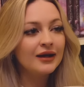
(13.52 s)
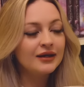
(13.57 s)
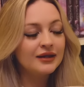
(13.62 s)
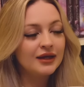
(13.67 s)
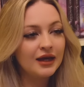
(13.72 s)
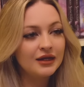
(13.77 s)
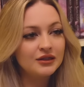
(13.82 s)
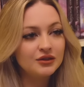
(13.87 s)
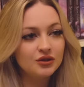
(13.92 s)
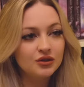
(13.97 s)

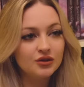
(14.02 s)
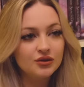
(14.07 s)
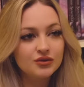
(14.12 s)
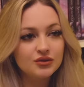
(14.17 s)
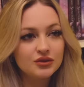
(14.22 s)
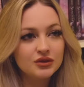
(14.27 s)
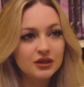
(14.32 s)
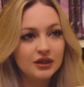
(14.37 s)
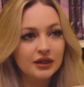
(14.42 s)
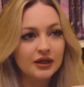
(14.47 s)
getting
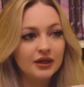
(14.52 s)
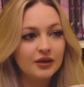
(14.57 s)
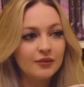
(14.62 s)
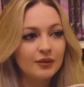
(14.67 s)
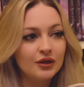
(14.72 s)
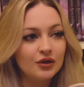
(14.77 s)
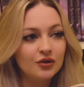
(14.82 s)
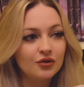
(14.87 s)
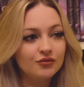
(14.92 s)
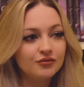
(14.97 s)
used to like
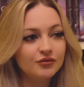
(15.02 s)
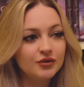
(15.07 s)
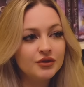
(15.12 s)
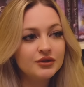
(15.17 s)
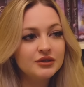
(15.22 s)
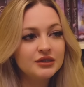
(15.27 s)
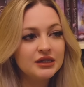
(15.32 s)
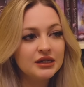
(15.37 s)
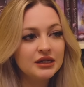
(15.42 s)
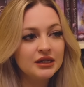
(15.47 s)
my new
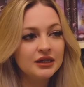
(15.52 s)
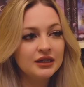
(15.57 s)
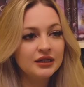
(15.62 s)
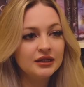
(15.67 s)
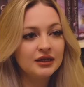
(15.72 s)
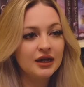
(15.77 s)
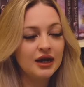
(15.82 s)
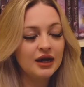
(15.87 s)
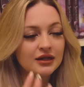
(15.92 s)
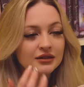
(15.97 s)

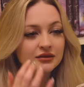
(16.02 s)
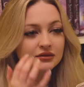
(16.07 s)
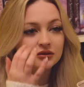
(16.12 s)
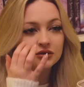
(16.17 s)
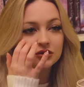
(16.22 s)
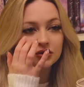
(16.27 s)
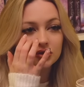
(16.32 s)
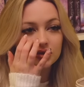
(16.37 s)
routine and